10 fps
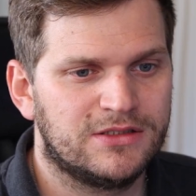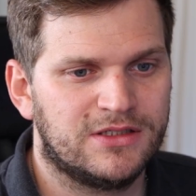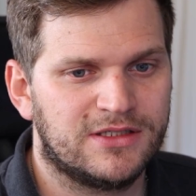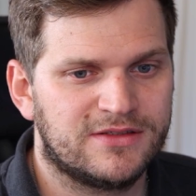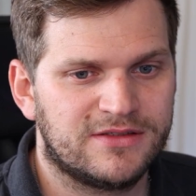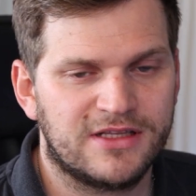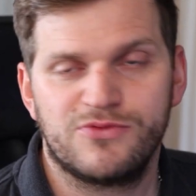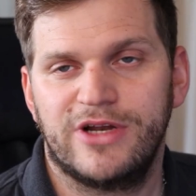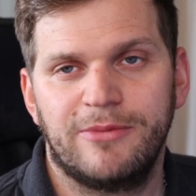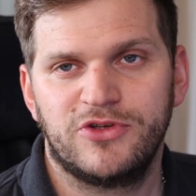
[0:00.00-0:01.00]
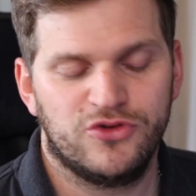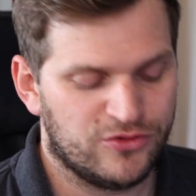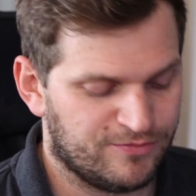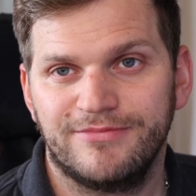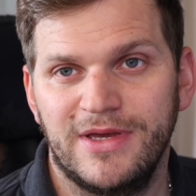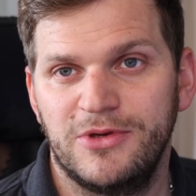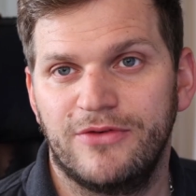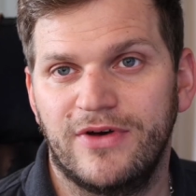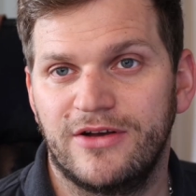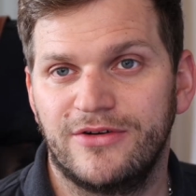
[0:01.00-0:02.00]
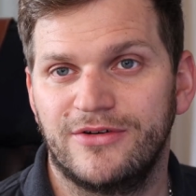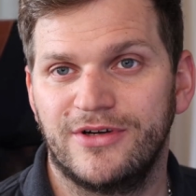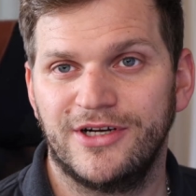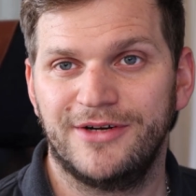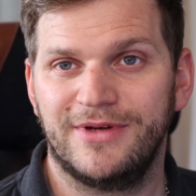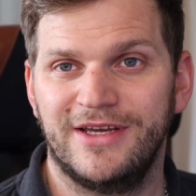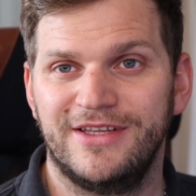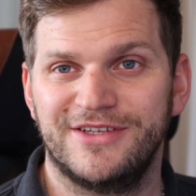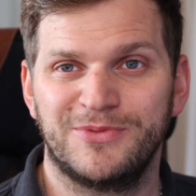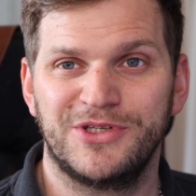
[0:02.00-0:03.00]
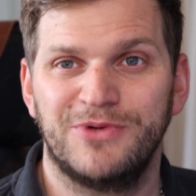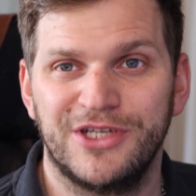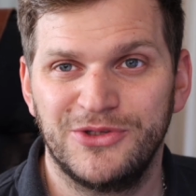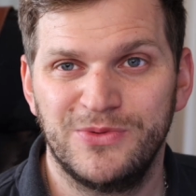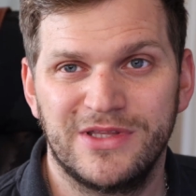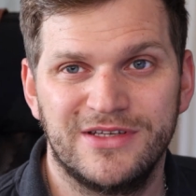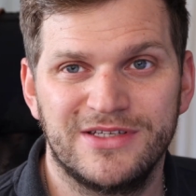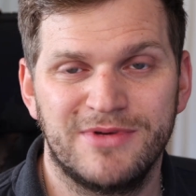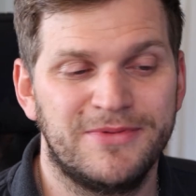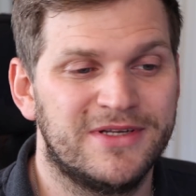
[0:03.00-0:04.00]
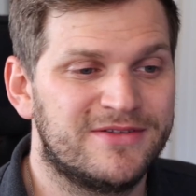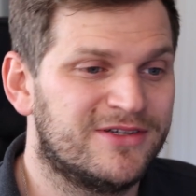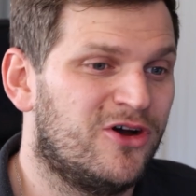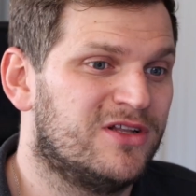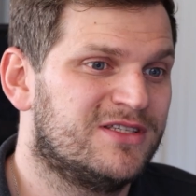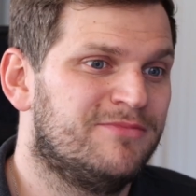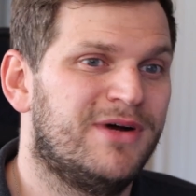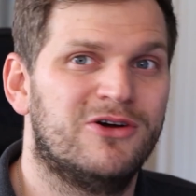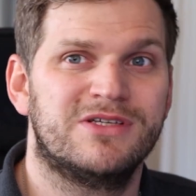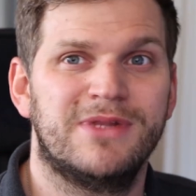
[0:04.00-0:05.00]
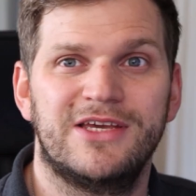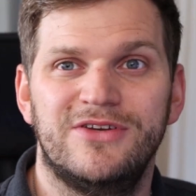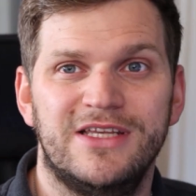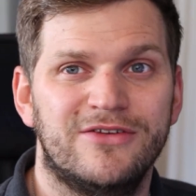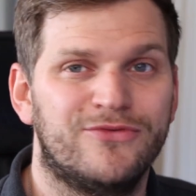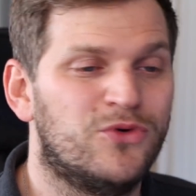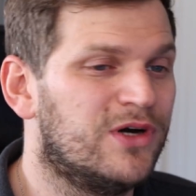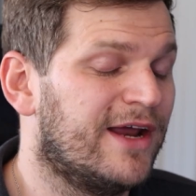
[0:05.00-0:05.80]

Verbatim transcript: So that's that's really up to you. Maybe you have other uh, ideas what you want to do with this. Maybe that's a constant power supply you need it for.